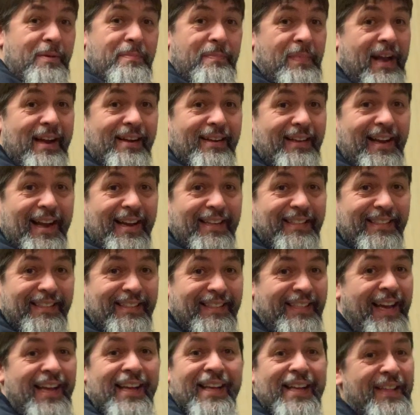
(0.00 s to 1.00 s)
compared
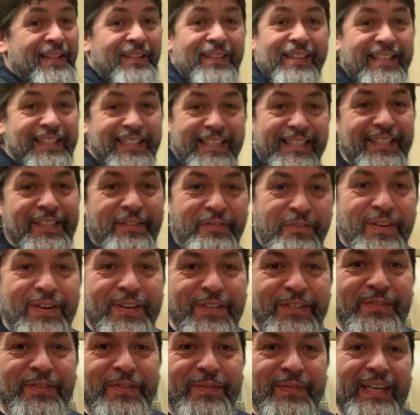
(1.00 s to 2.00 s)
glasses. This is a
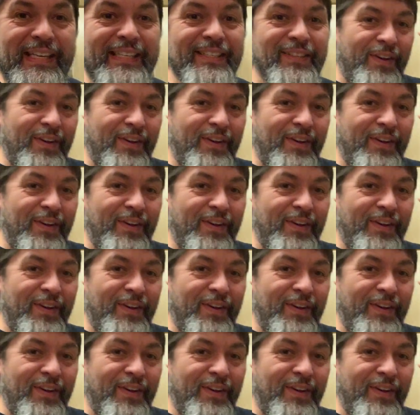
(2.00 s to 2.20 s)
first for me,